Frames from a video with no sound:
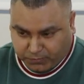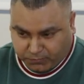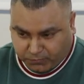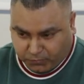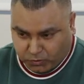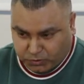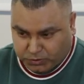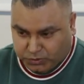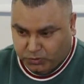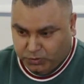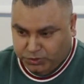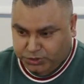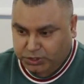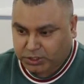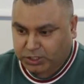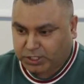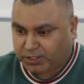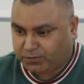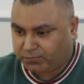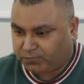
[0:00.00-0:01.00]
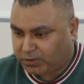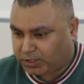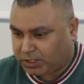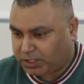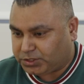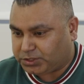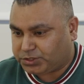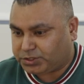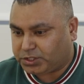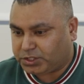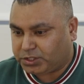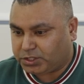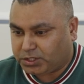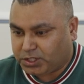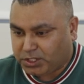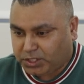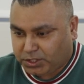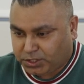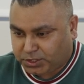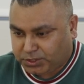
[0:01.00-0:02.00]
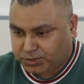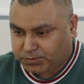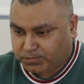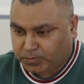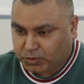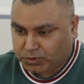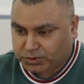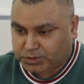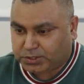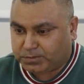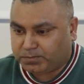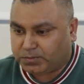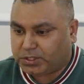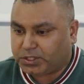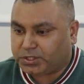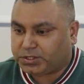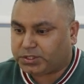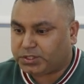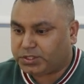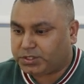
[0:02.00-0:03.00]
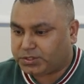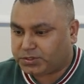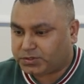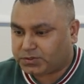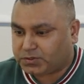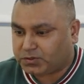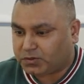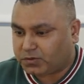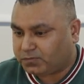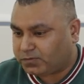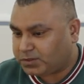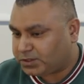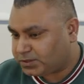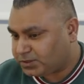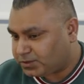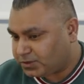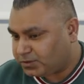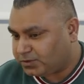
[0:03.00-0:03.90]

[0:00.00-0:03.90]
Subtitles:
for social and financial responsibilities towards